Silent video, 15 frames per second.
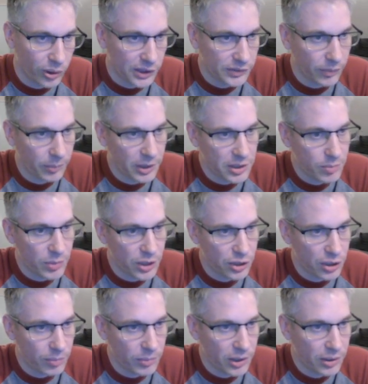this
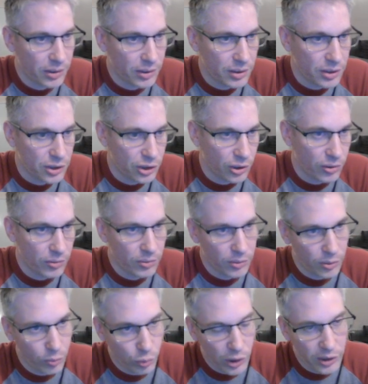bishop. So
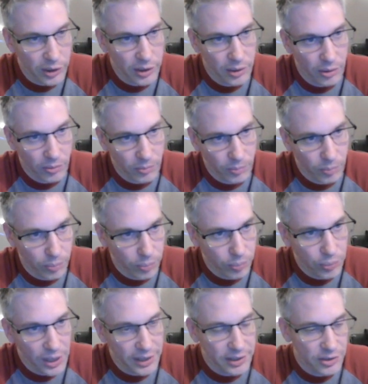really,
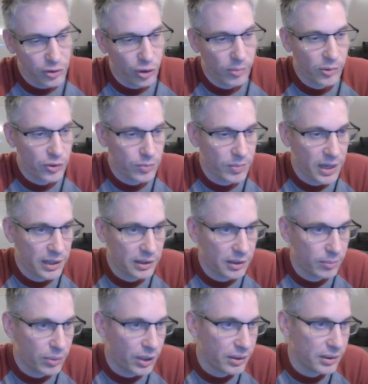black is almost mated,
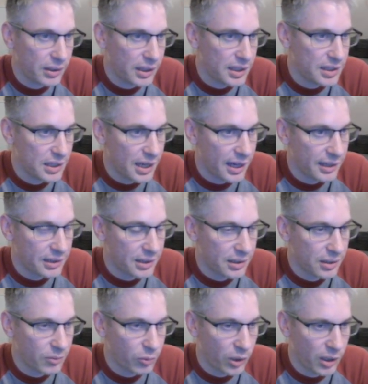but he's not.
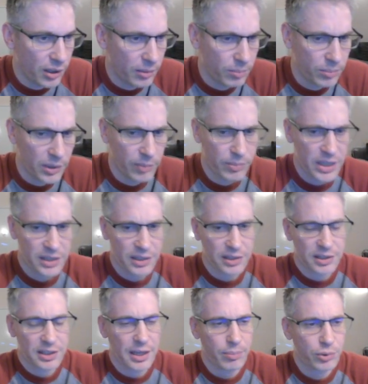A
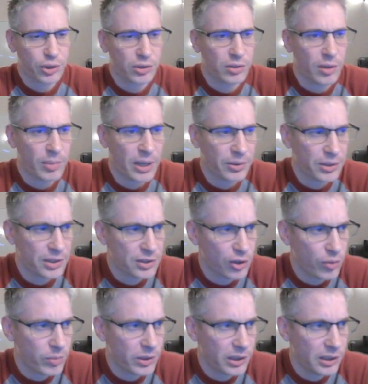misconception about this
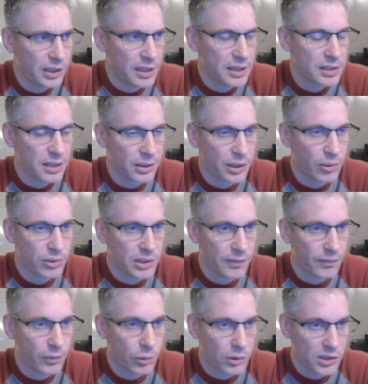opening is that there is a
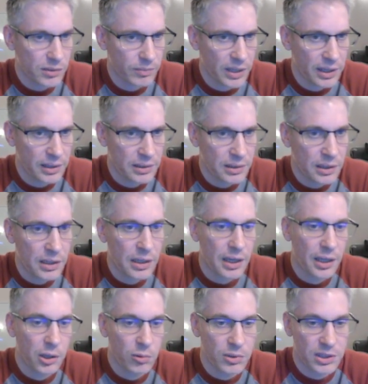forced mate, and
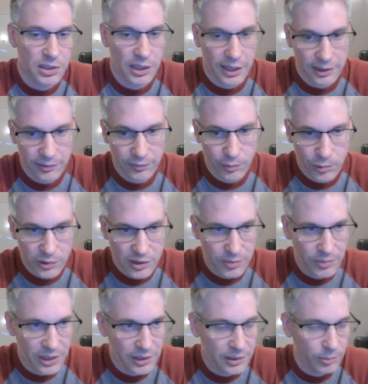there is not a forced
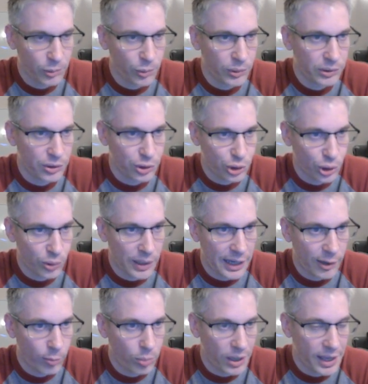mate. I'm going to show
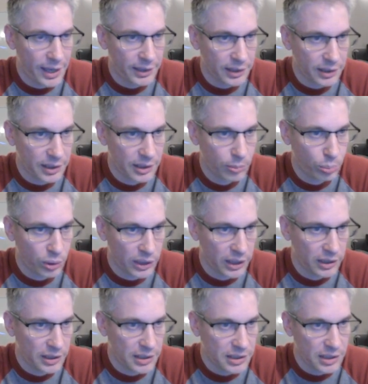how black can play
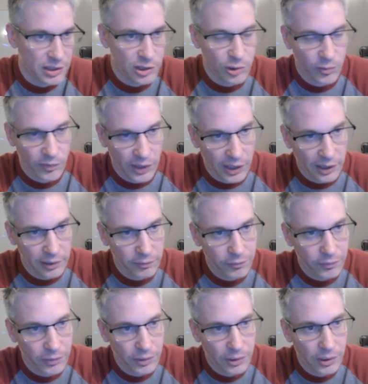this and survive,
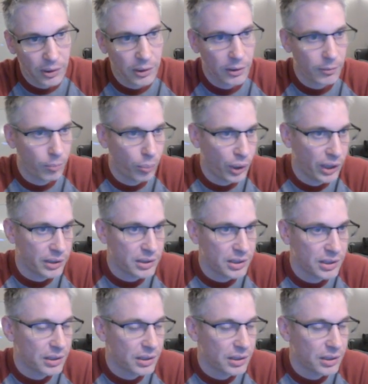but